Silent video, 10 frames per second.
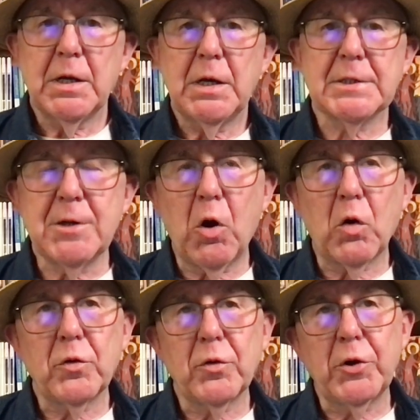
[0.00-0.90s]
It's
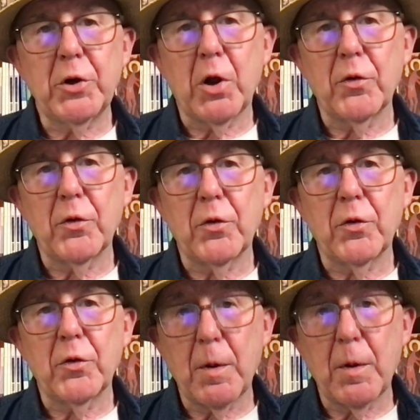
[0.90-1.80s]
not, that
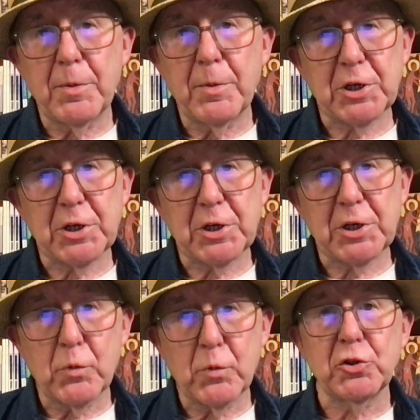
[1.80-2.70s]
I'm rubbishing
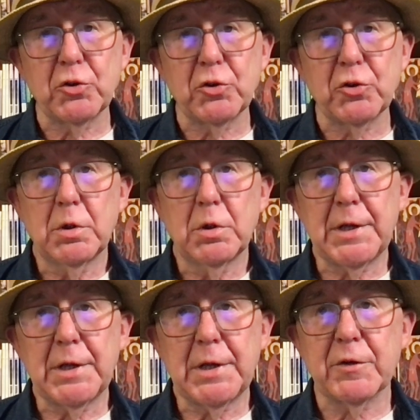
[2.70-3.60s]
my original
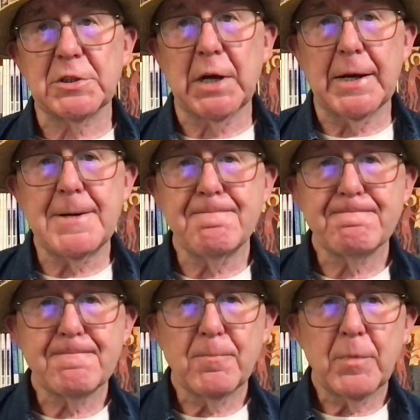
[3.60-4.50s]
naivete,
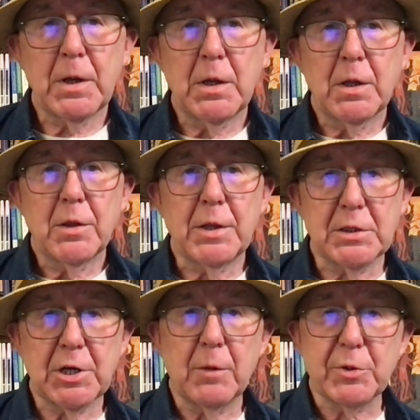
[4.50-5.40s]
the
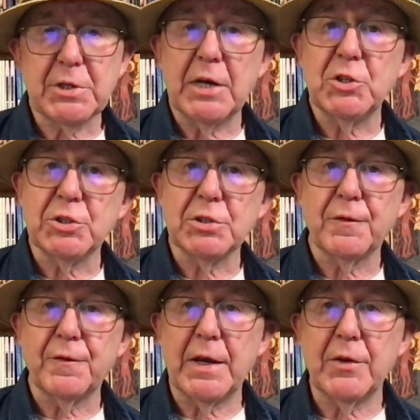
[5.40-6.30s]
interpretations
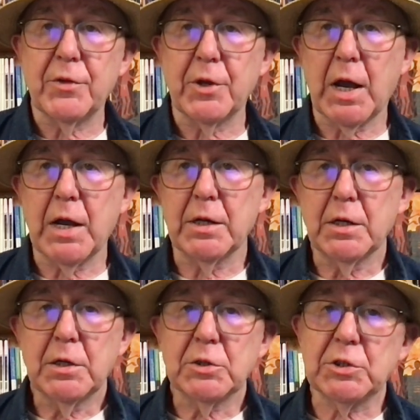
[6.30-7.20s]
of faith that I
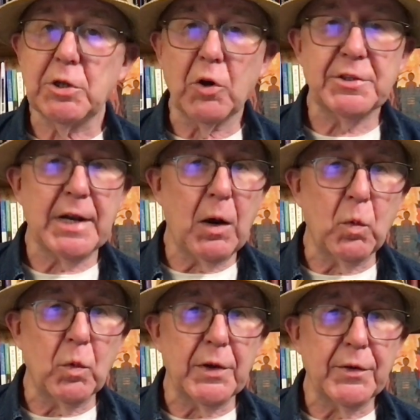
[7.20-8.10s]
started
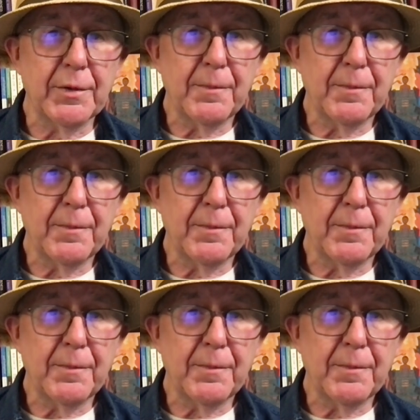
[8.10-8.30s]
out with.